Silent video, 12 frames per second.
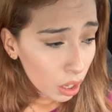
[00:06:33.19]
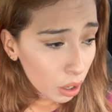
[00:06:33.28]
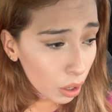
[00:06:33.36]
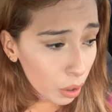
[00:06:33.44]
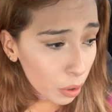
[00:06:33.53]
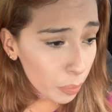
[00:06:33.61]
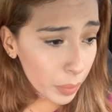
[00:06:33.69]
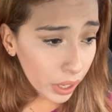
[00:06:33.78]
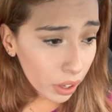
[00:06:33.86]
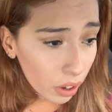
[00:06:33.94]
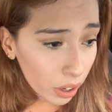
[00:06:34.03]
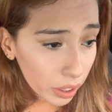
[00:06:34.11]
Oh my
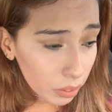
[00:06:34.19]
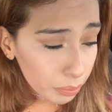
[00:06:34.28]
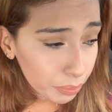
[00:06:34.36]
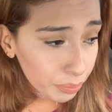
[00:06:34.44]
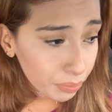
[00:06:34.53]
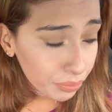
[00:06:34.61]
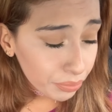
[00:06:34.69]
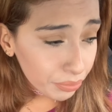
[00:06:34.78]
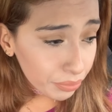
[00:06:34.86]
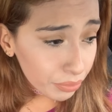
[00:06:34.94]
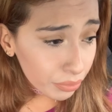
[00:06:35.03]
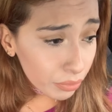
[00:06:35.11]
God.
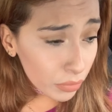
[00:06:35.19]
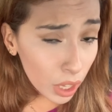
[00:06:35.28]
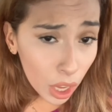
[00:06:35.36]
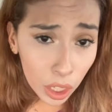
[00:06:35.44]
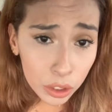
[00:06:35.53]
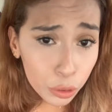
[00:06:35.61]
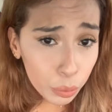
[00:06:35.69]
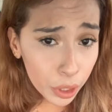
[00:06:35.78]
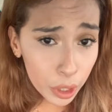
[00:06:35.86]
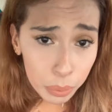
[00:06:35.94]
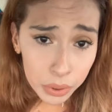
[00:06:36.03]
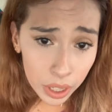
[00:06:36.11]
I just wanted
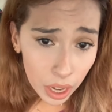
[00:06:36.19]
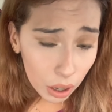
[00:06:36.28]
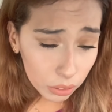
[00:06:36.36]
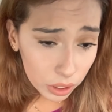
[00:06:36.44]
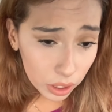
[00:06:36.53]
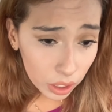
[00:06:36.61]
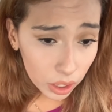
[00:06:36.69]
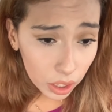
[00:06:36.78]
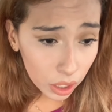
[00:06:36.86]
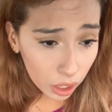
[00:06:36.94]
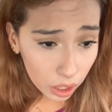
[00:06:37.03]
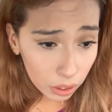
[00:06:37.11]
to put it out there.
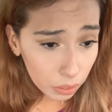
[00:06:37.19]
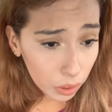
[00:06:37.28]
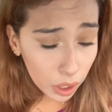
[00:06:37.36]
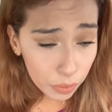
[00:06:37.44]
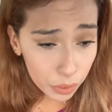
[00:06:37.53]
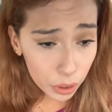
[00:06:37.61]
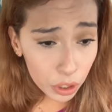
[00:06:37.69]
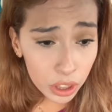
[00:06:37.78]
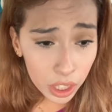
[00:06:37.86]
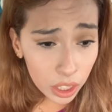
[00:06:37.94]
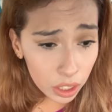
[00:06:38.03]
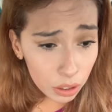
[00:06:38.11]
If you're
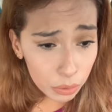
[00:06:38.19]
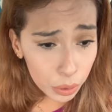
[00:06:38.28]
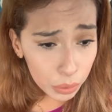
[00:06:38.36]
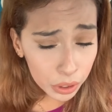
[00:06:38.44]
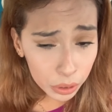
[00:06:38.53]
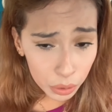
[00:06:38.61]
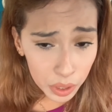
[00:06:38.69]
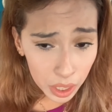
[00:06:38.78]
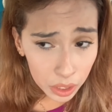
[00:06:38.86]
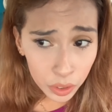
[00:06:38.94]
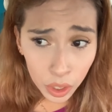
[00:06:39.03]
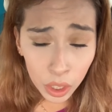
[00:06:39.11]
thinking of doing
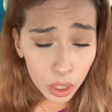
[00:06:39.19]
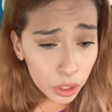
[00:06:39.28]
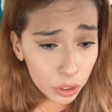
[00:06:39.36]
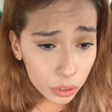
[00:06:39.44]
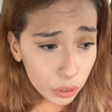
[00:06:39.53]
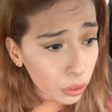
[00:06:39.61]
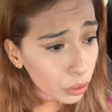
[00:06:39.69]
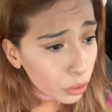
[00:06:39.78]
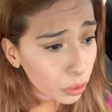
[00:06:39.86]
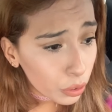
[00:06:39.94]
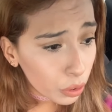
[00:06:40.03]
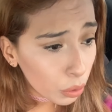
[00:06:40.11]
DoorDash,
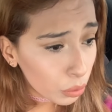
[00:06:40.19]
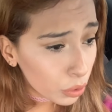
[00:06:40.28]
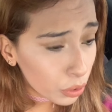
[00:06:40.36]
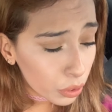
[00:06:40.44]
just don't.